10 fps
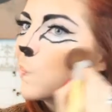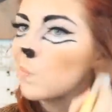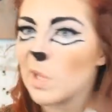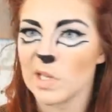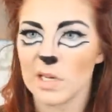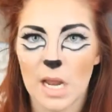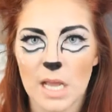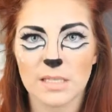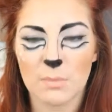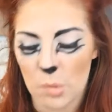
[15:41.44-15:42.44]
Make it
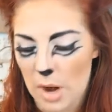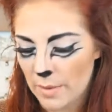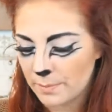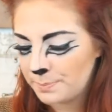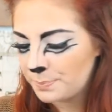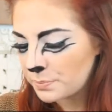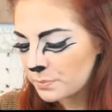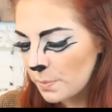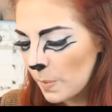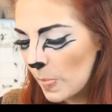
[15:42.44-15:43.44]
nice and brown.
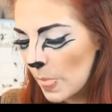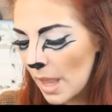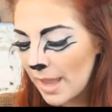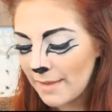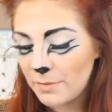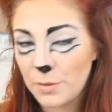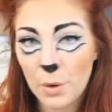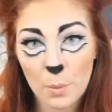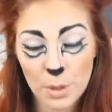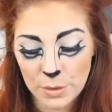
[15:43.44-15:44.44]
If you
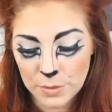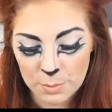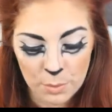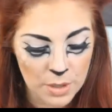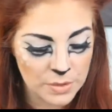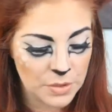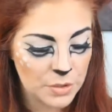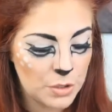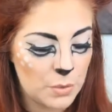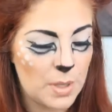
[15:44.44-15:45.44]
don't want to use a
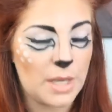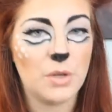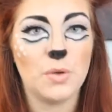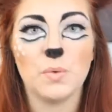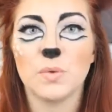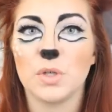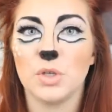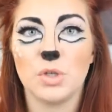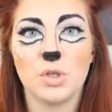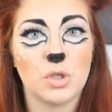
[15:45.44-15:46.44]
bronzer, you can use a
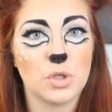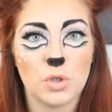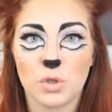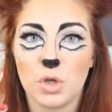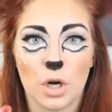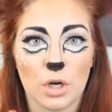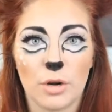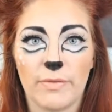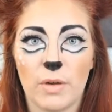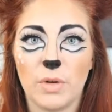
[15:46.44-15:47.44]
darker
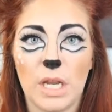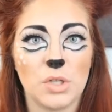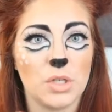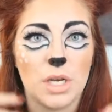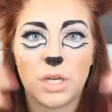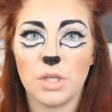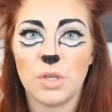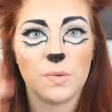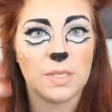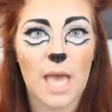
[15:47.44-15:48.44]
foundation and
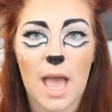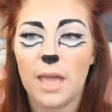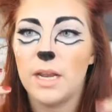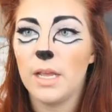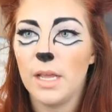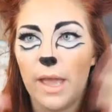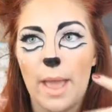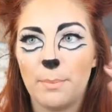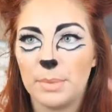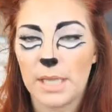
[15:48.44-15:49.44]
use that
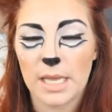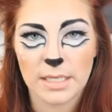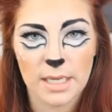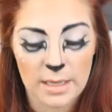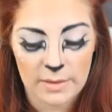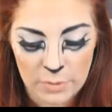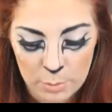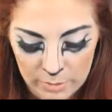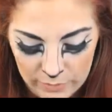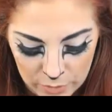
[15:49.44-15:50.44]
and blend it if you
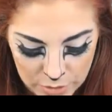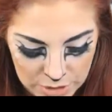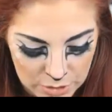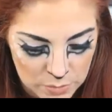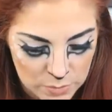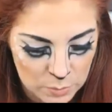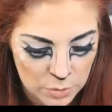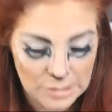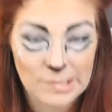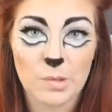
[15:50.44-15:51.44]
prefer to use more
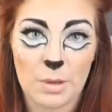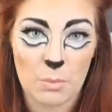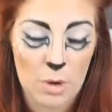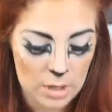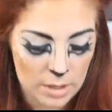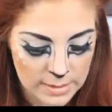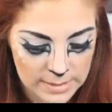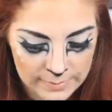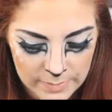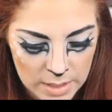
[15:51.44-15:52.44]
just cream
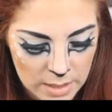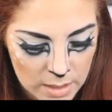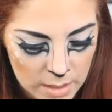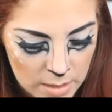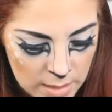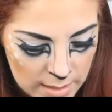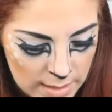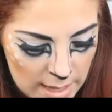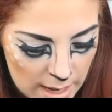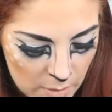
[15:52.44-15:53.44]
products.
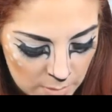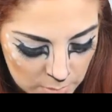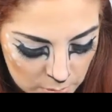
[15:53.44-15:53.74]
Now I'm